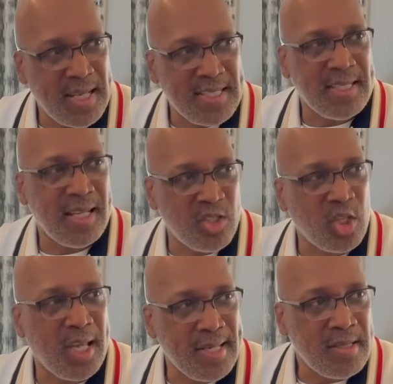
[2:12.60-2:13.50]
as an
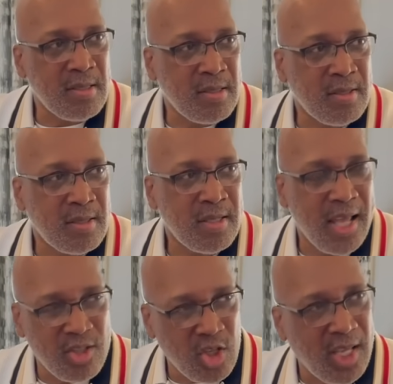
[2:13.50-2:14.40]
educator,
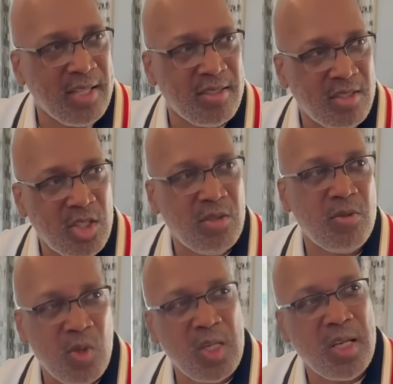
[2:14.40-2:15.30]
educating
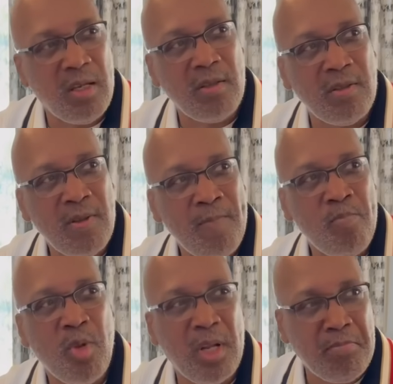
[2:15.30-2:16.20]
children, you know.
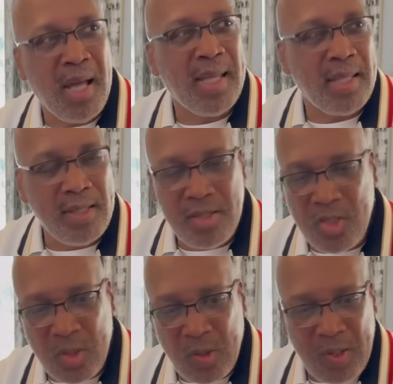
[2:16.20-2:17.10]
Mm-hmm. And at my age,
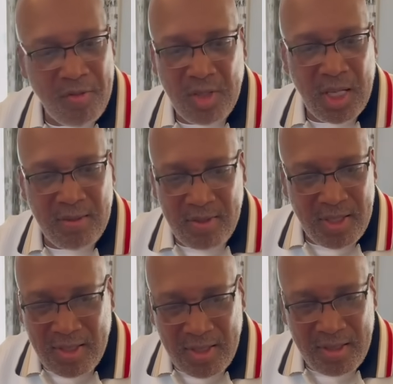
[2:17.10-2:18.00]
you know, even at
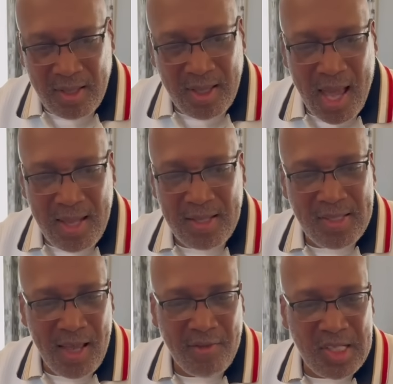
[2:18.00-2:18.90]
this uh, guy that's
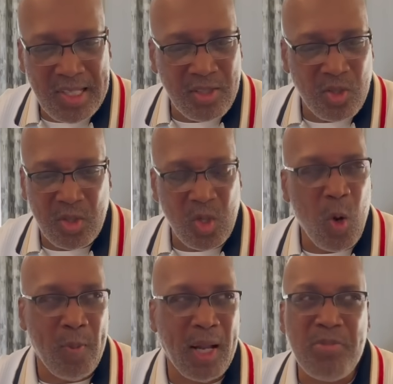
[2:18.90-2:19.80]
76 years
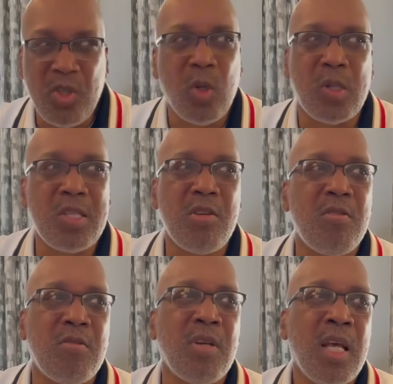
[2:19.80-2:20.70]
old, man, I'm still
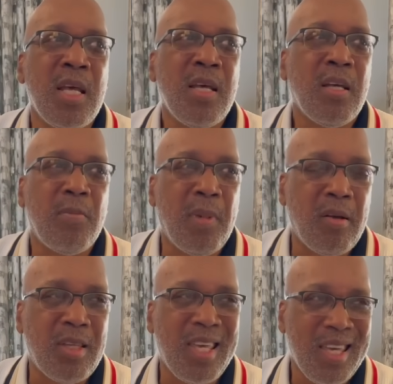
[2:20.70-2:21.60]
concerned
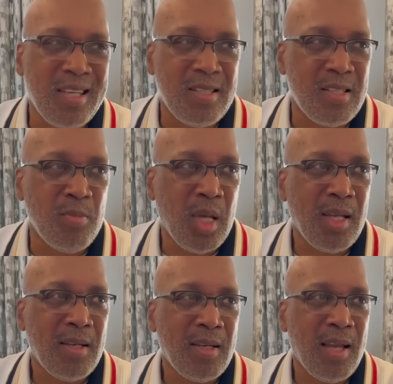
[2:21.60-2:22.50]
about kids,
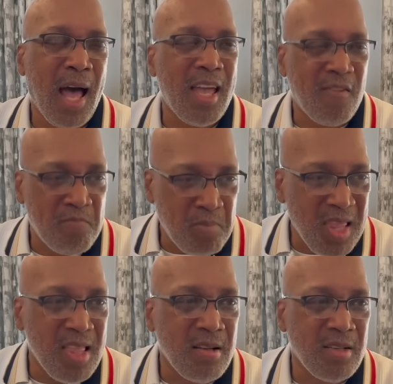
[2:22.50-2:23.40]
man. I have
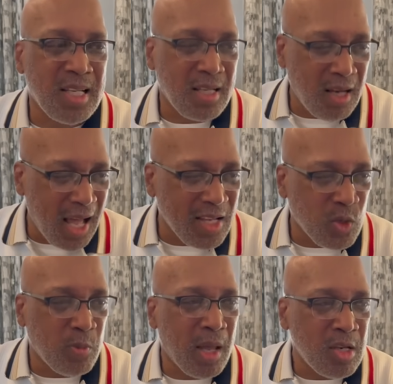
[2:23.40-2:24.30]
been there in the
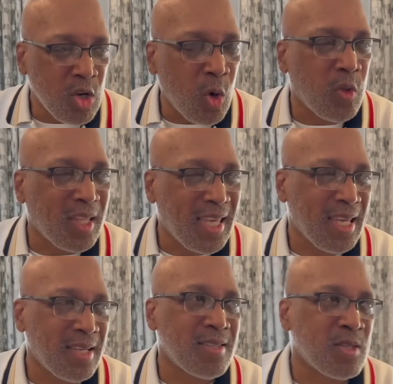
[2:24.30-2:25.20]
classroom. I know the
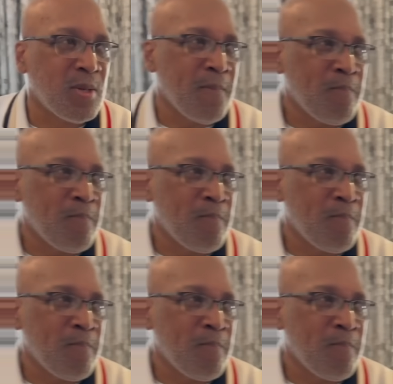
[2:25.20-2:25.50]
kids